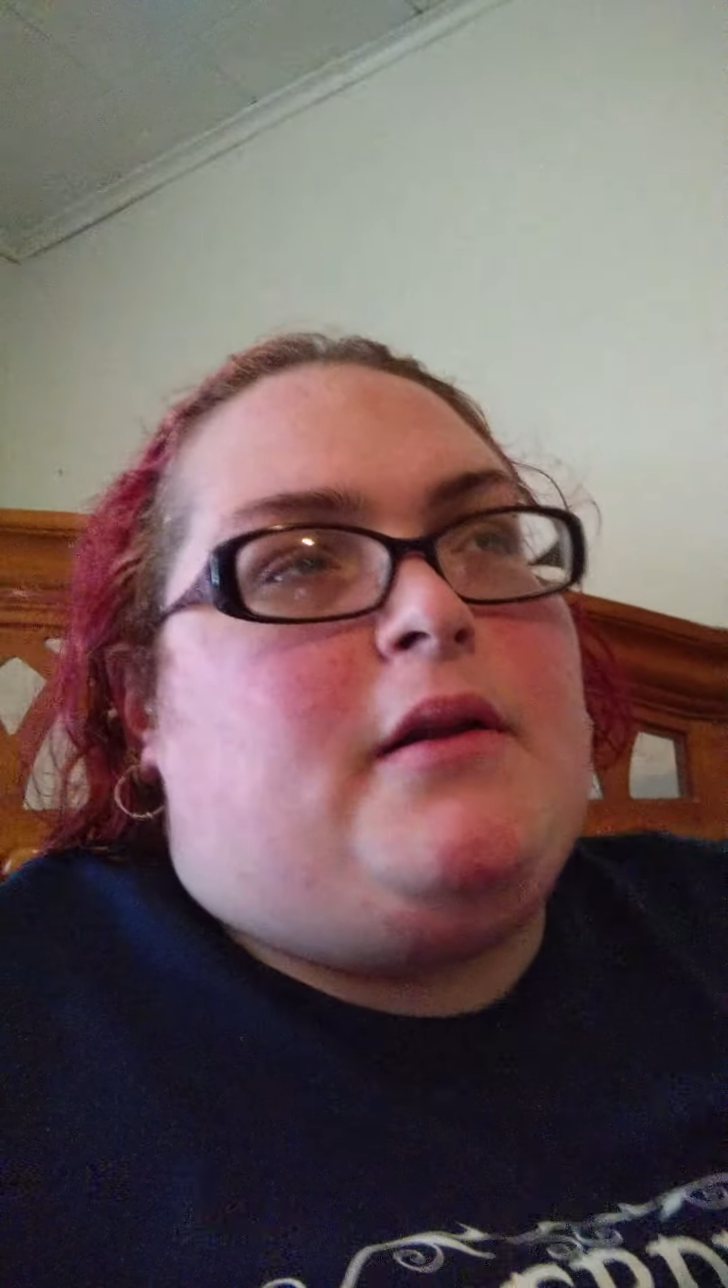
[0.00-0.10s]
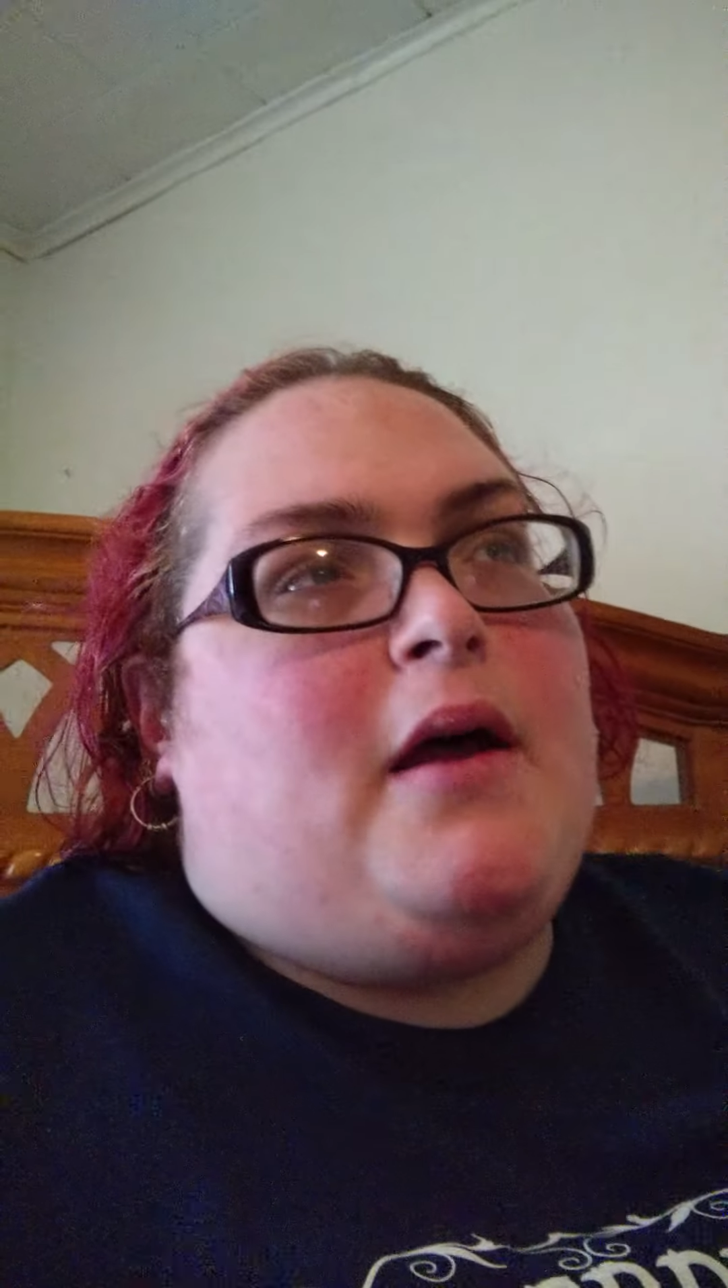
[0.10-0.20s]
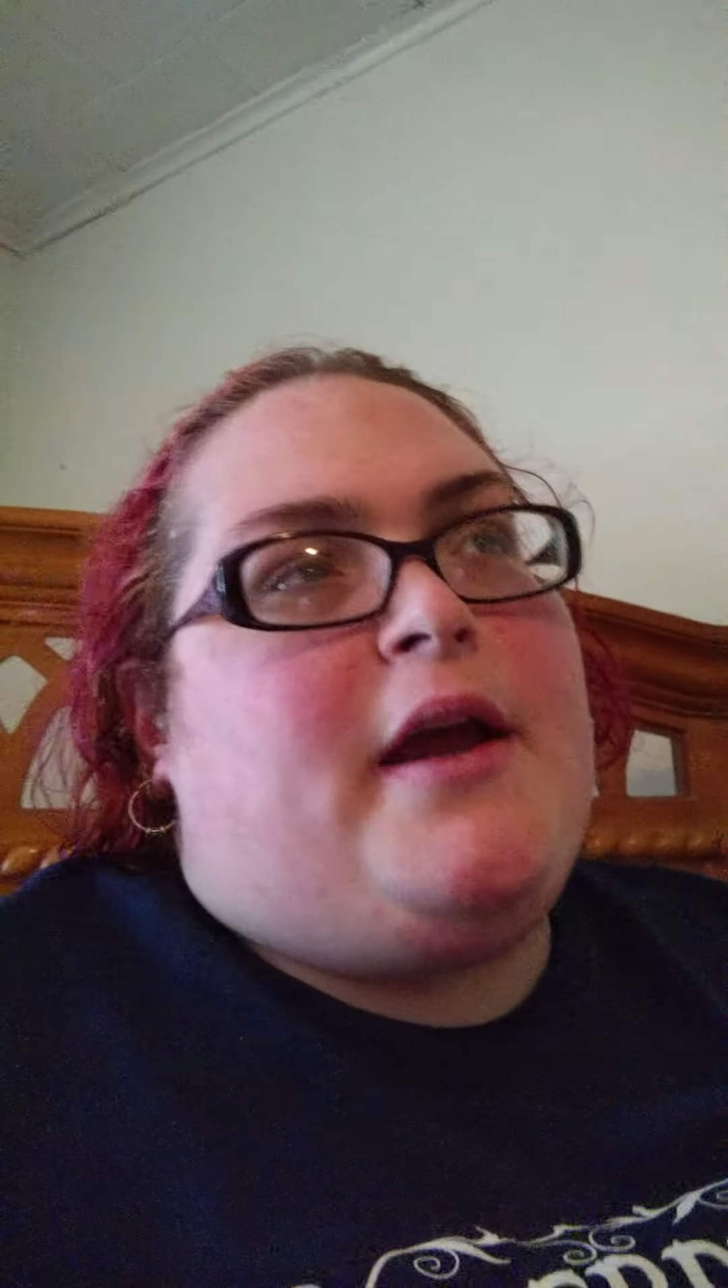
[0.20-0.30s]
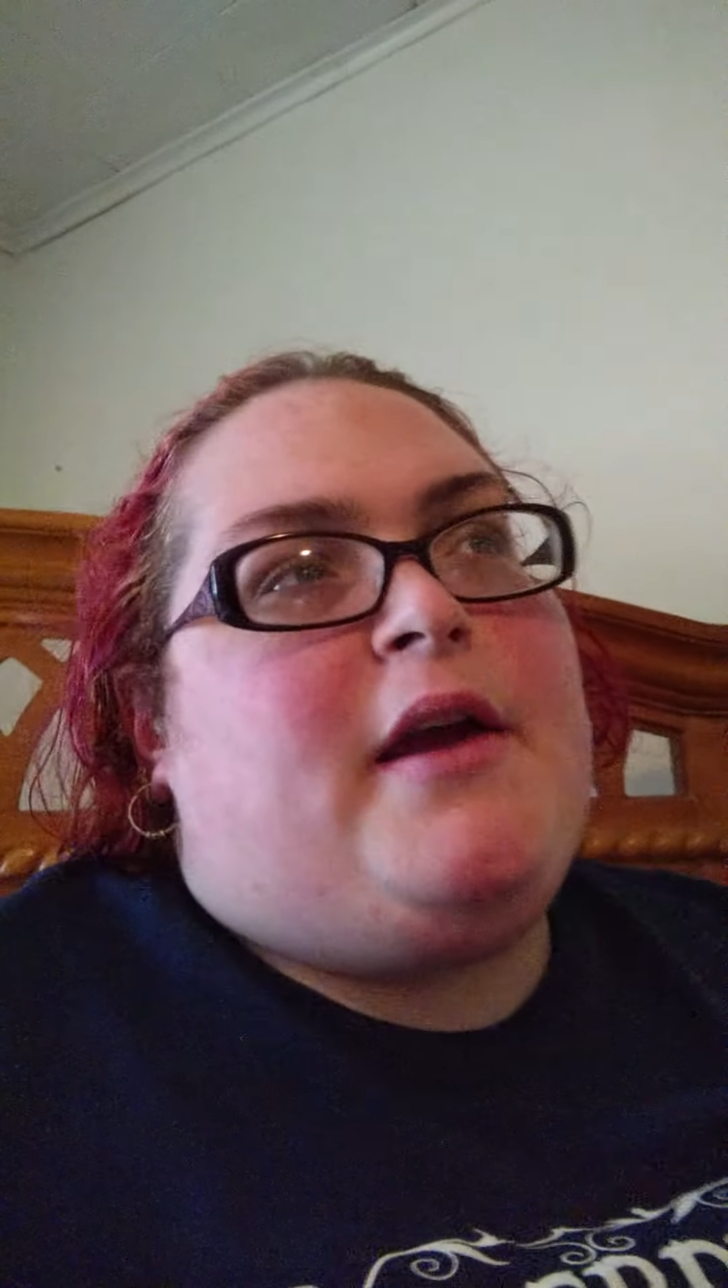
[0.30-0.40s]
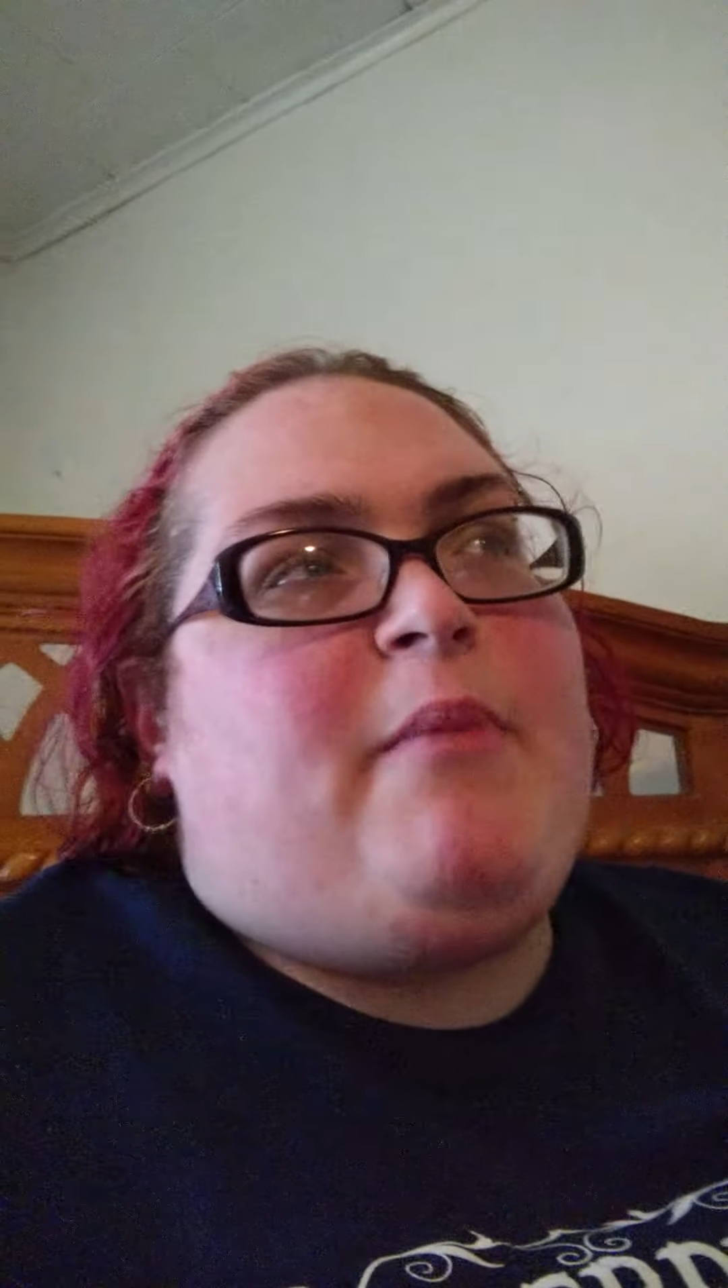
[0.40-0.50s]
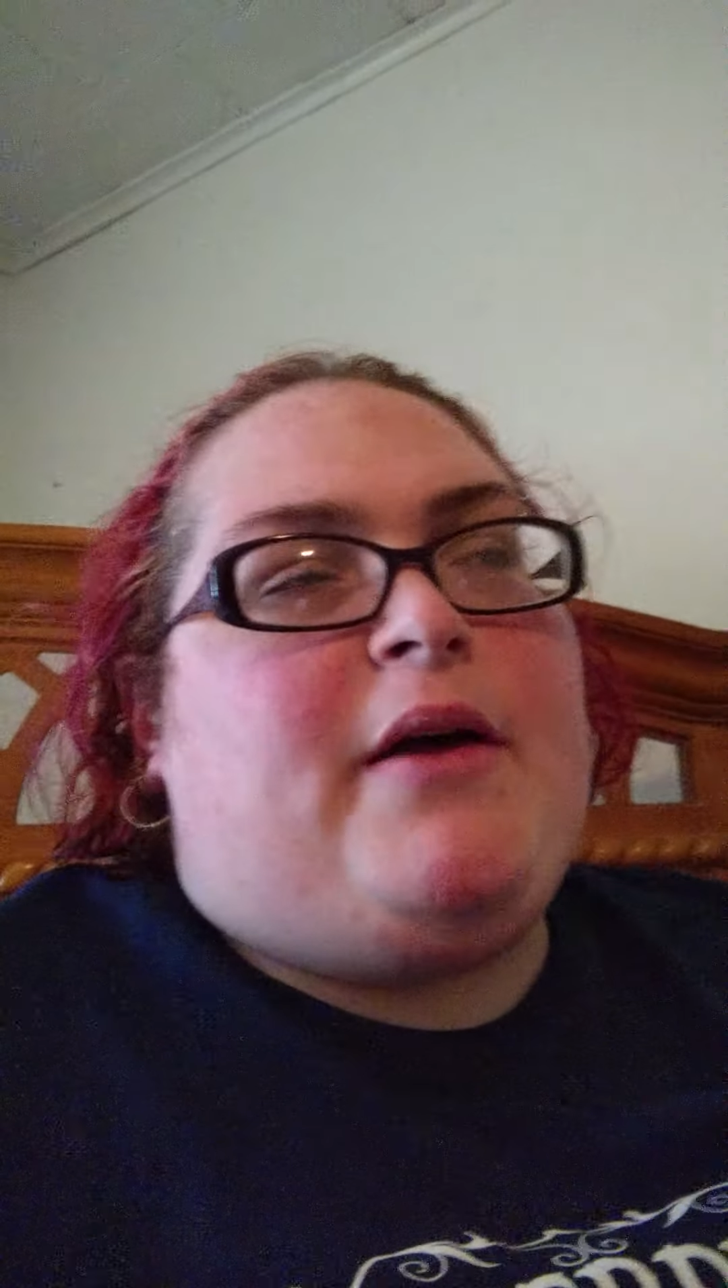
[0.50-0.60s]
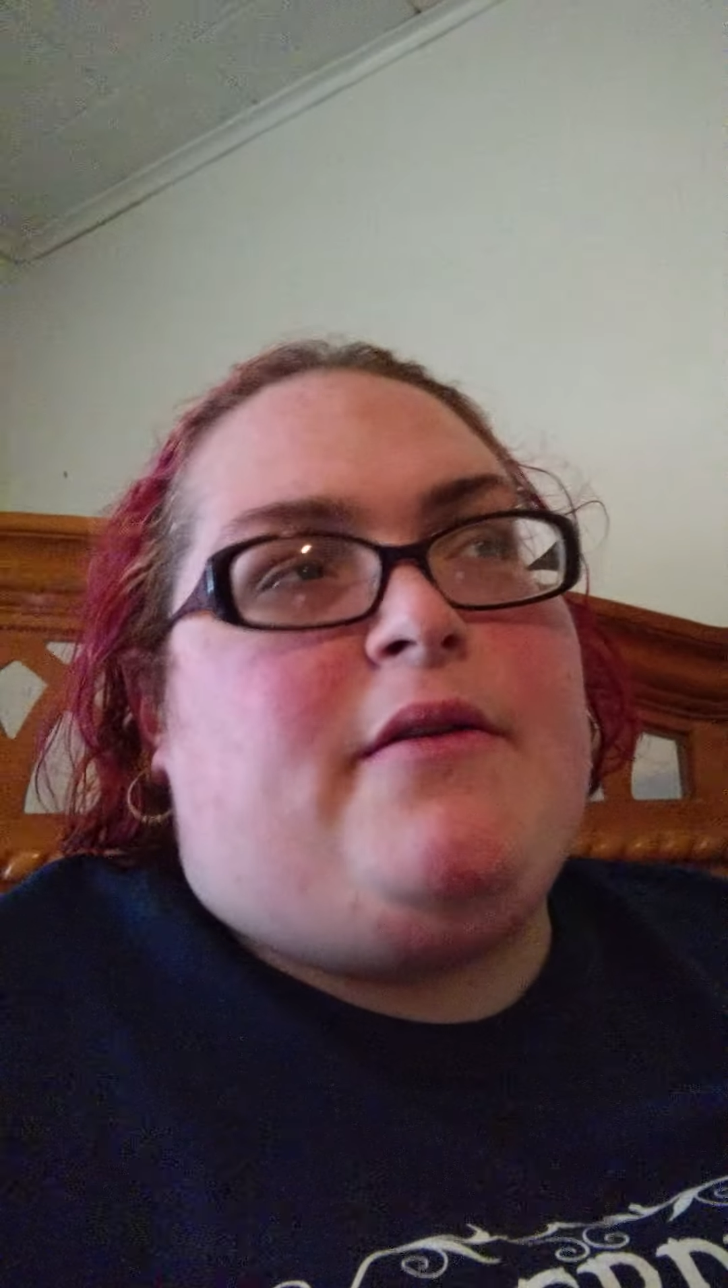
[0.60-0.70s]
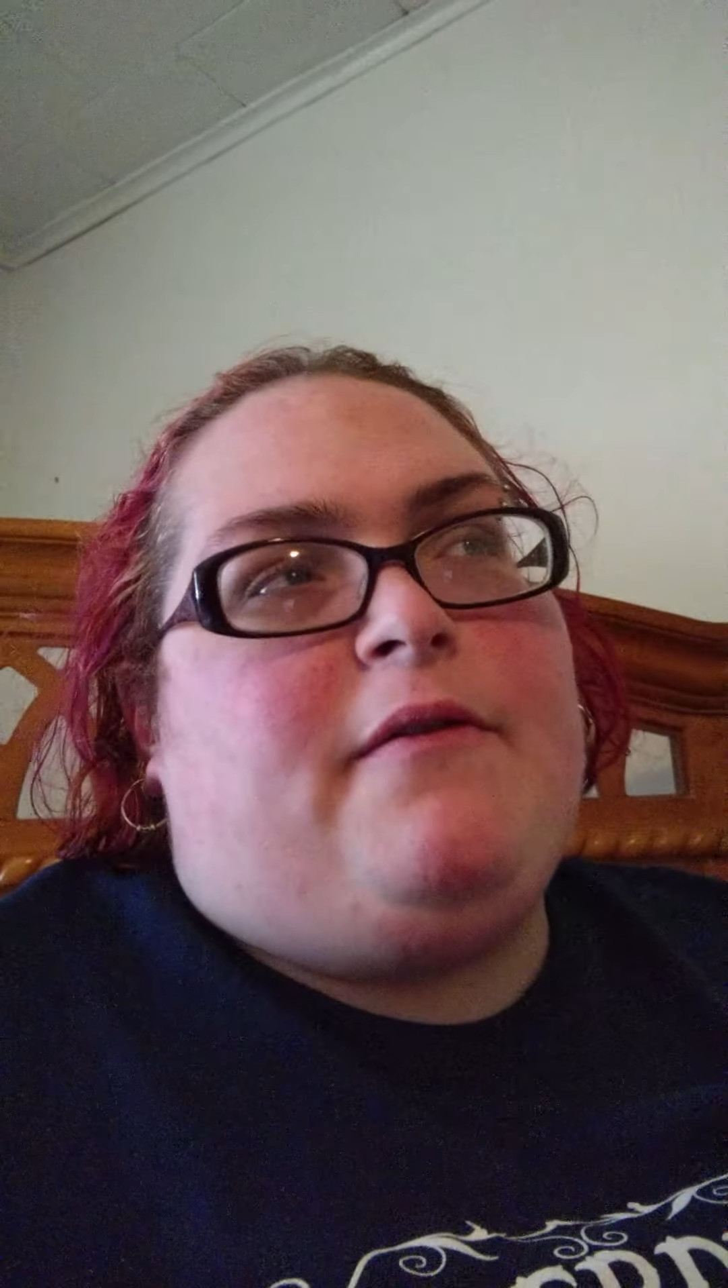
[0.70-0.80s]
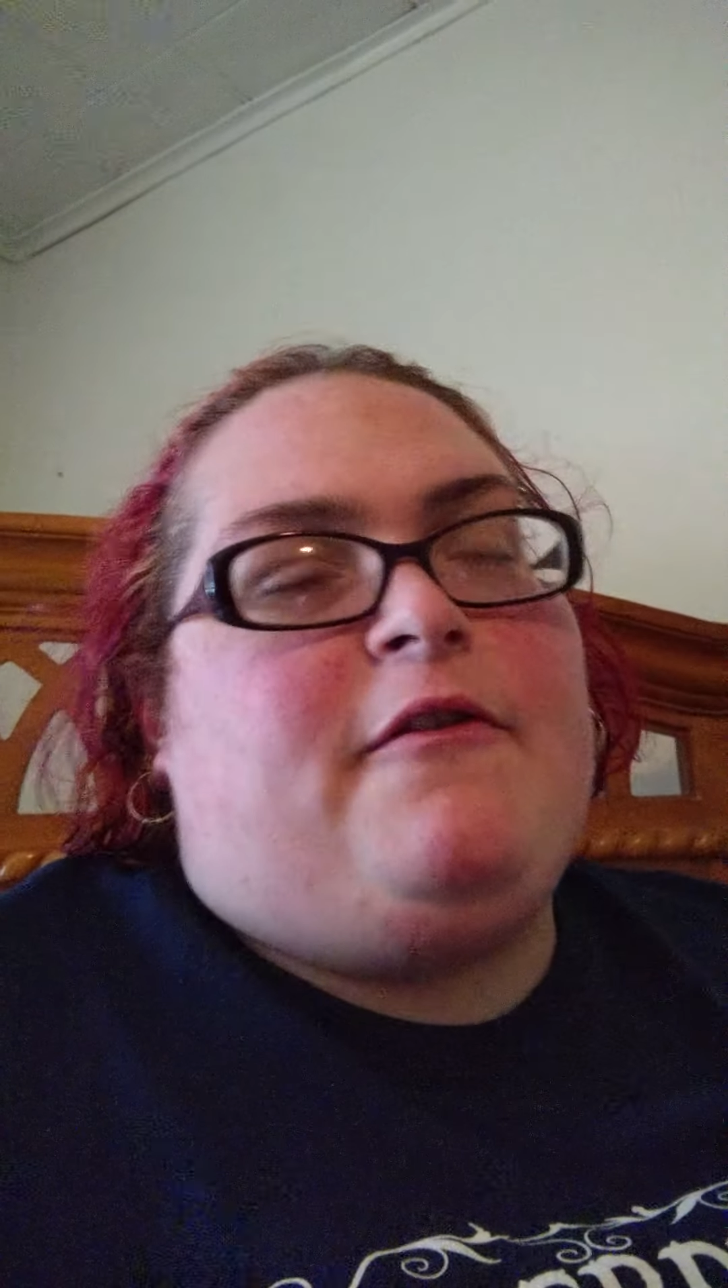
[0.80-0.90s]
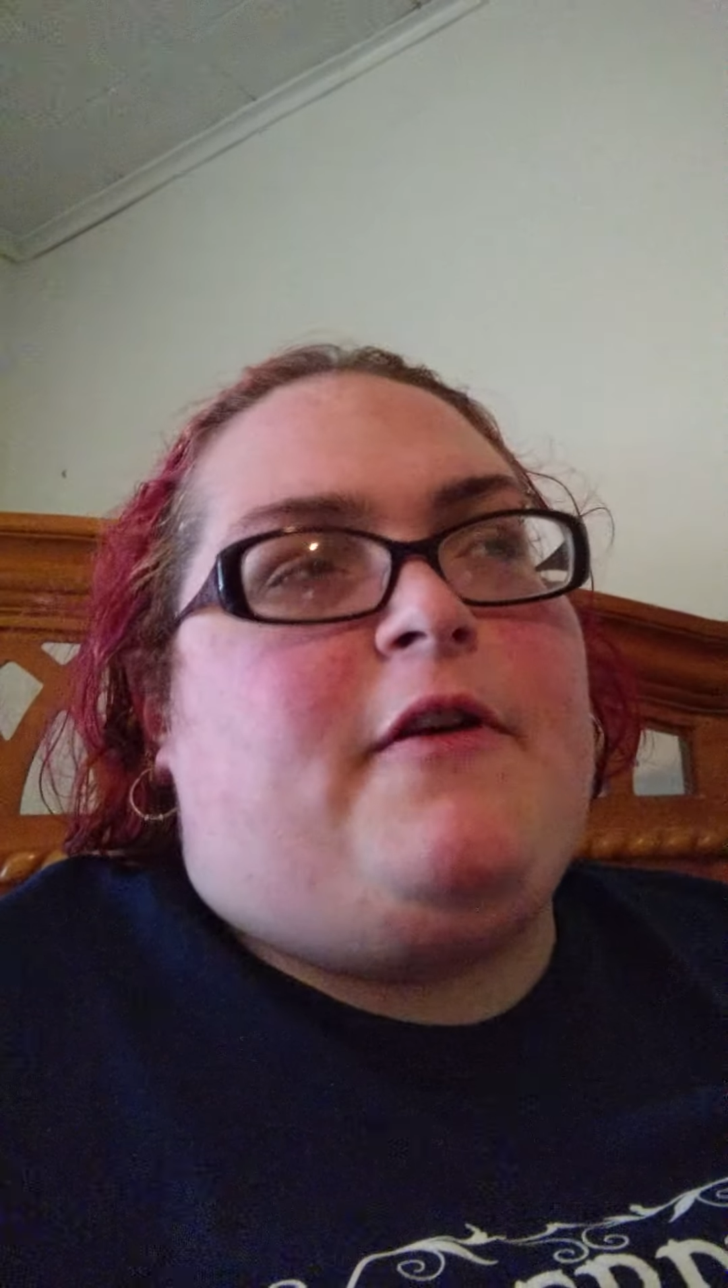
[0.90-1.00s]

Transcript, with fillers: like by the